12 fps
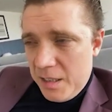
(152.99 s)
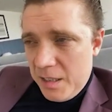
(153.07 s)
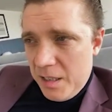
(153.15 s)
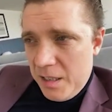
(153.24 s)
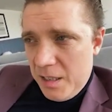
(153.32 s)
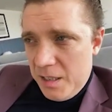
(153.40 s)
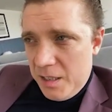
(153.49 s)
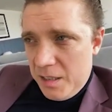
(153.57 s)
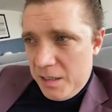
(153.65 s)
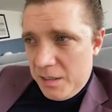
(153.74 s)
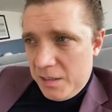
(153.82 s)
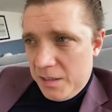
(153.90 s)
and
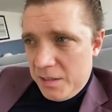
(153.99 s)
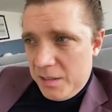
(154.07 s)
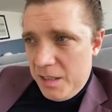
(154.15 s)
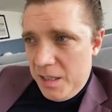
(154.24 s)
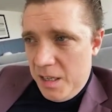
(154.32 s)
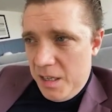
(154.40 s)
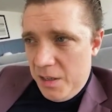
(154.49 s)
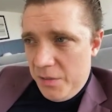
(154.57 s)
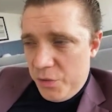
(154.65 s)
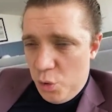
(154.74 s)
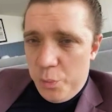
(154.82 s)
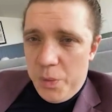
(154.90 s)
she joined
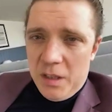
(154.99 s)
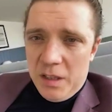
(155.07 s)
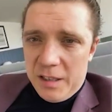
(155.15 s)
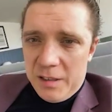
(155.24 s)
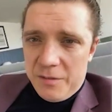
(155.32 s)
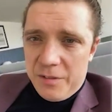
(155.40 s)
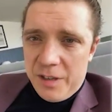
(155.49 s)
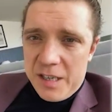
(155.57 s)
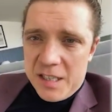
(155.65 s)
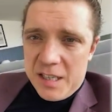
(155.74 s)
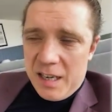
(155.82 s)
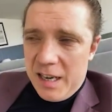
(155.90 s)
the military
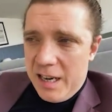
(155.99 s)
forces of